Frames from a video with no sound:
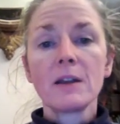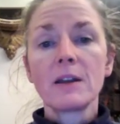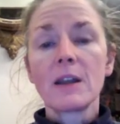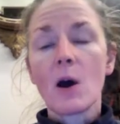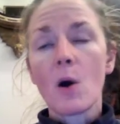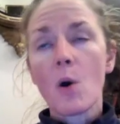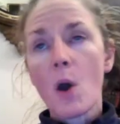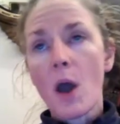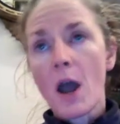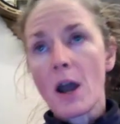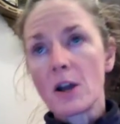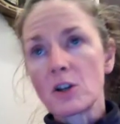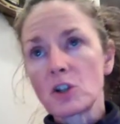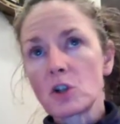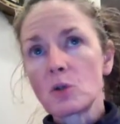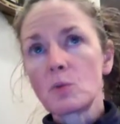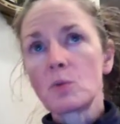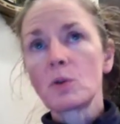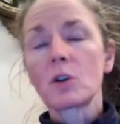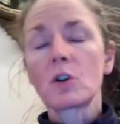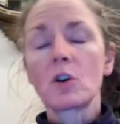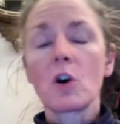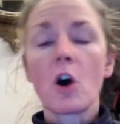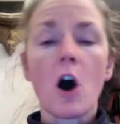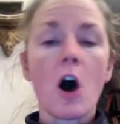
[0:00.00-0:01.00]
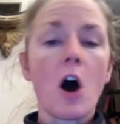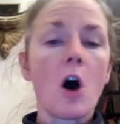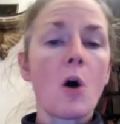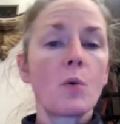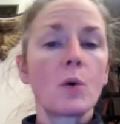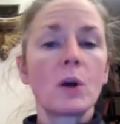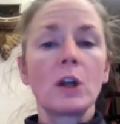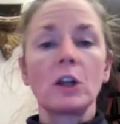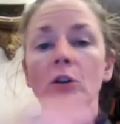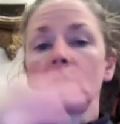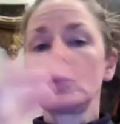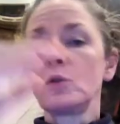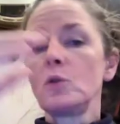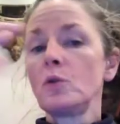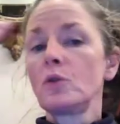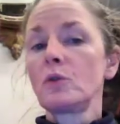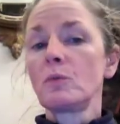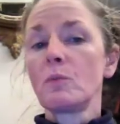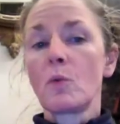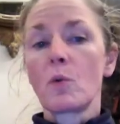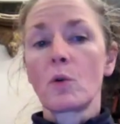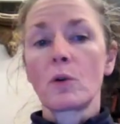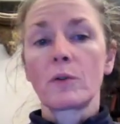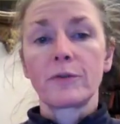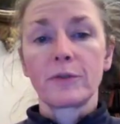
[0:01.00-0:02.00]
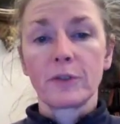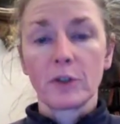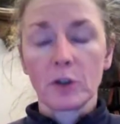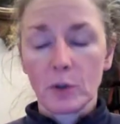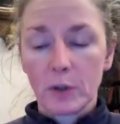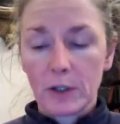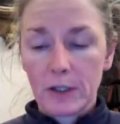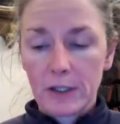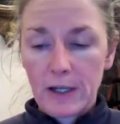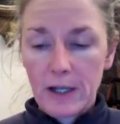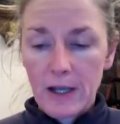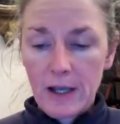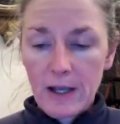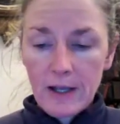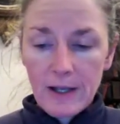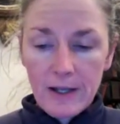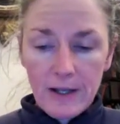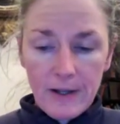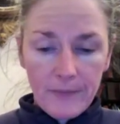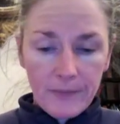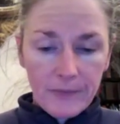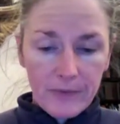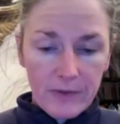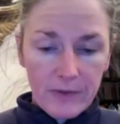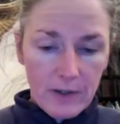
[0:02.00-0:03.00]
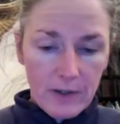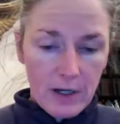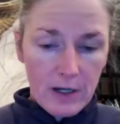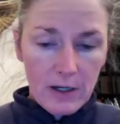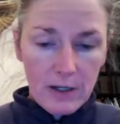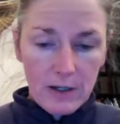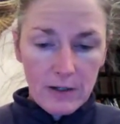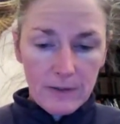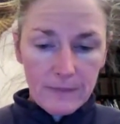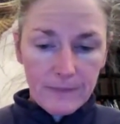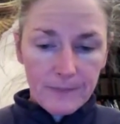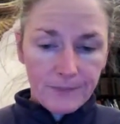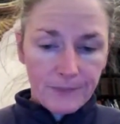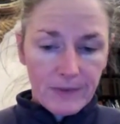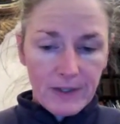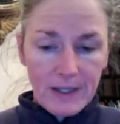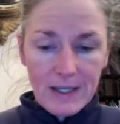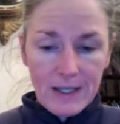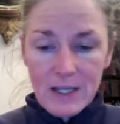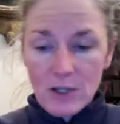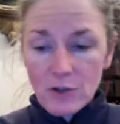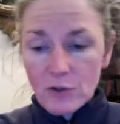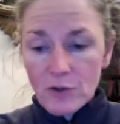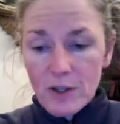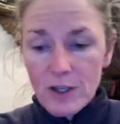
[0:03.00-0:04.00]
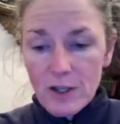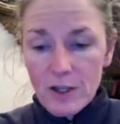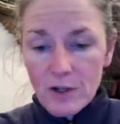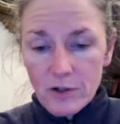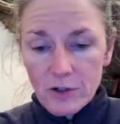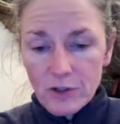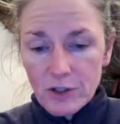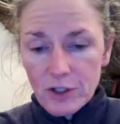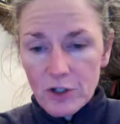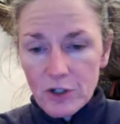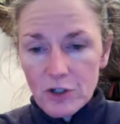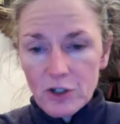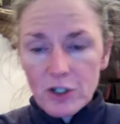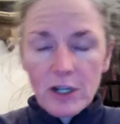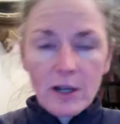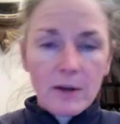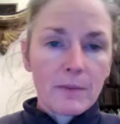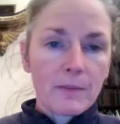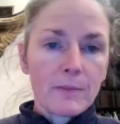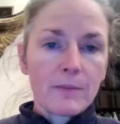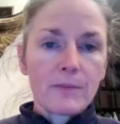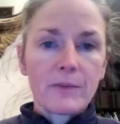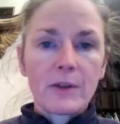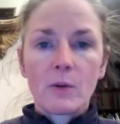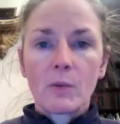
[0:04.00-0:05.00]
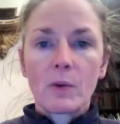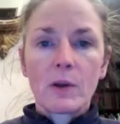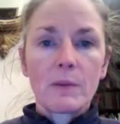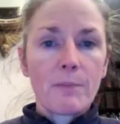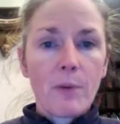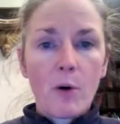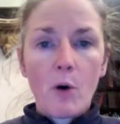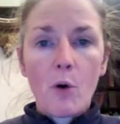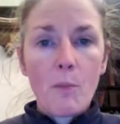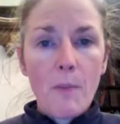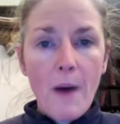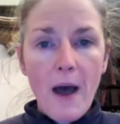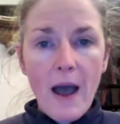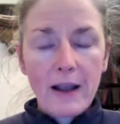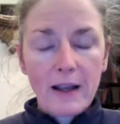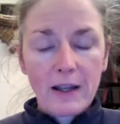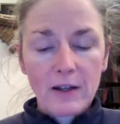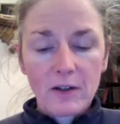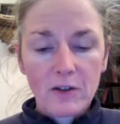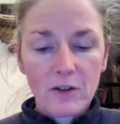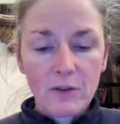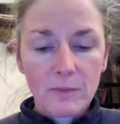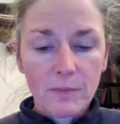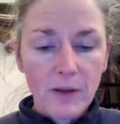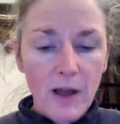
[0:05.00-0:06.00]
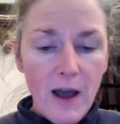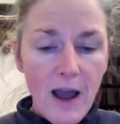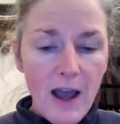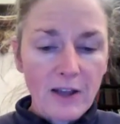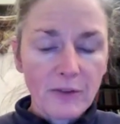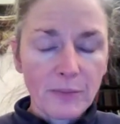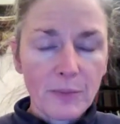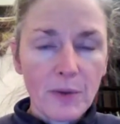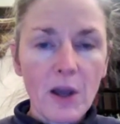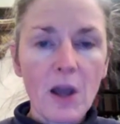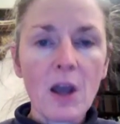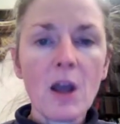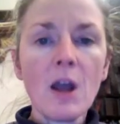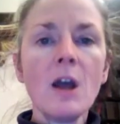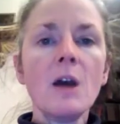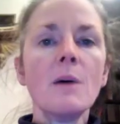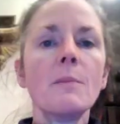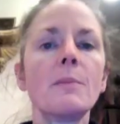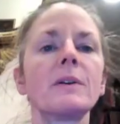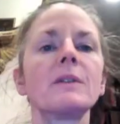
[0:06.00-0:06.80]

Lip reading: Now, as you recall, we lose more fluid into the interstitium than we pull back into the plasma,